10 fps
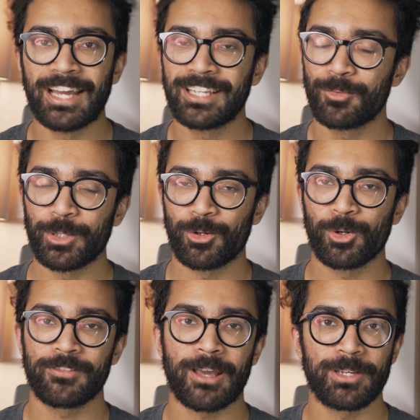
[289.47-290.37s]
And with
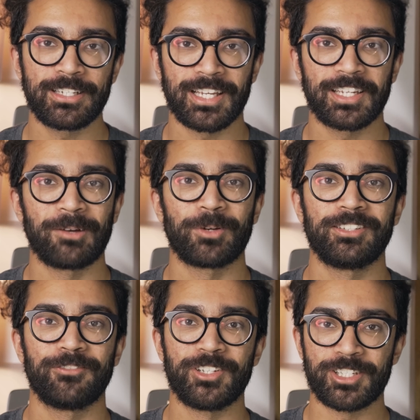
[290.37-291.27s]
all of that being said, I'm
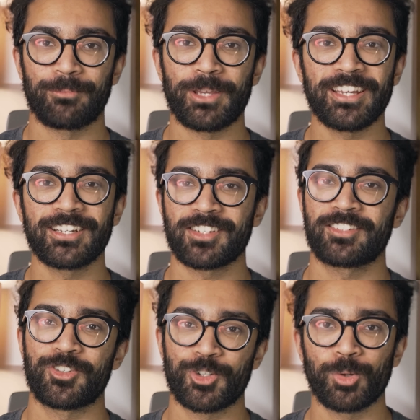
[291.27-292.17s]
going to finish up here.
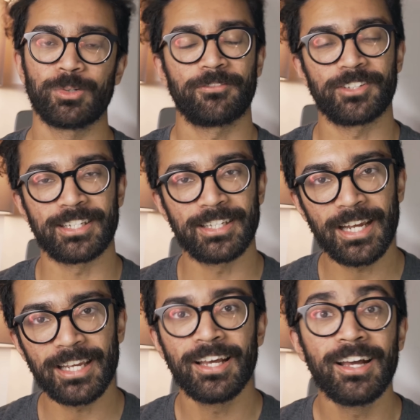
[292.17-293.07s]
Just a short one for
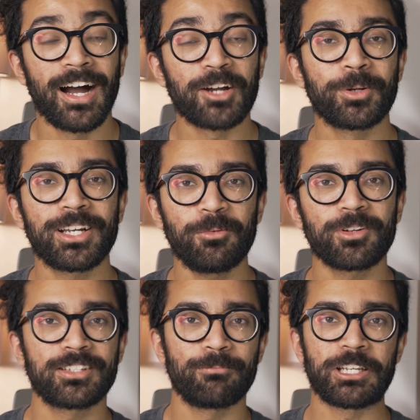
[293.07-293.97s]
today. I quickly
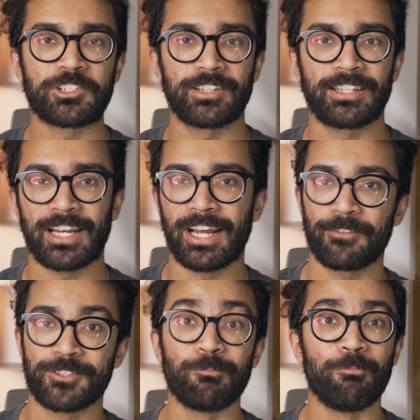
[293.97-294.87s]
wanted to mention that I
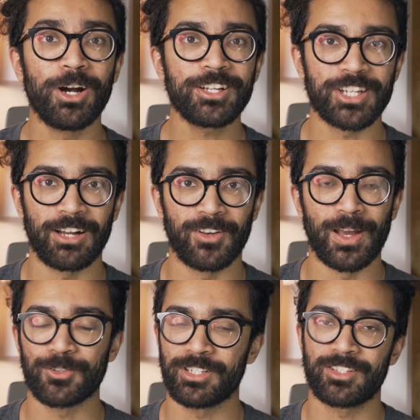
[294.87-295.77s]
have some merch out
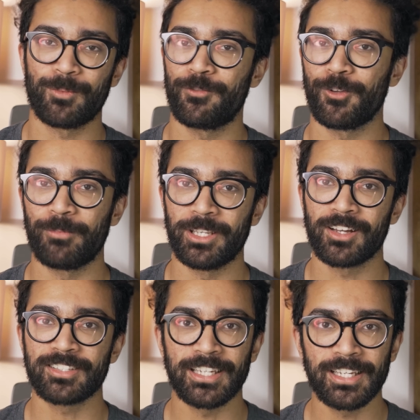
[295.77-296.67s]
now, since some of you have
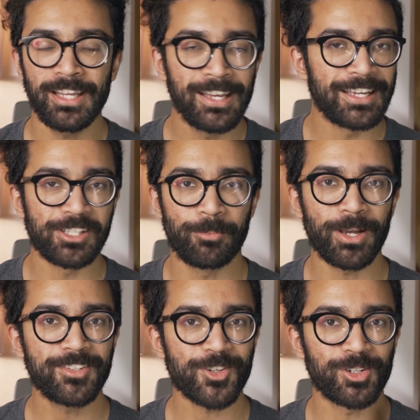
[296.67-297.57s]
been asking. It's
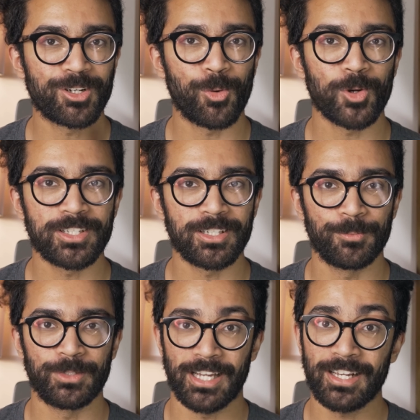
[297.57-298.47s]
based on a
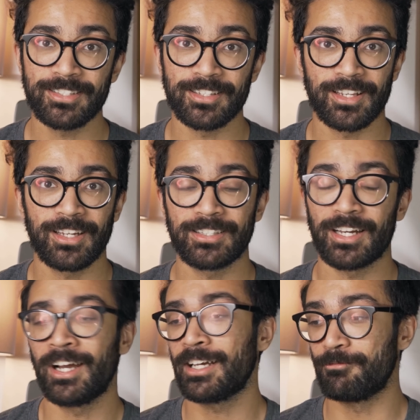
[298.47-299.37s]
quantum dice design
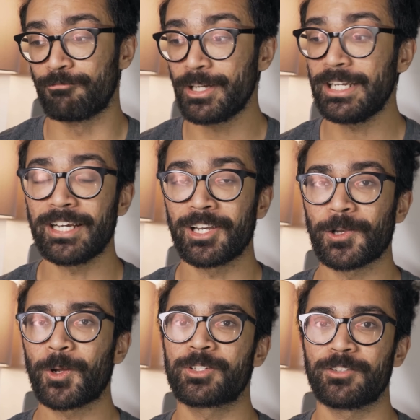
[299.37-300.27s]
that I had really a
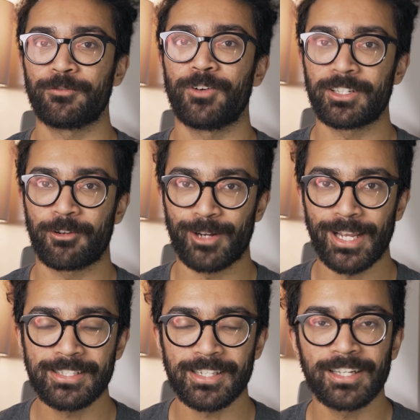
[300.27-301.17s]
lot of fun
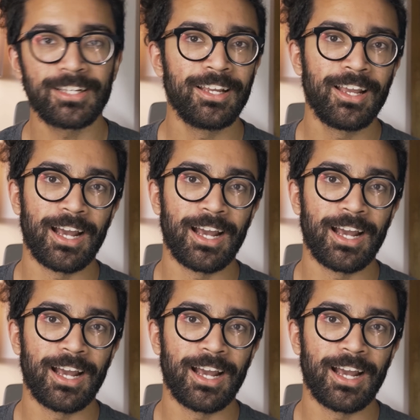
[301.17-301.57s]
creating.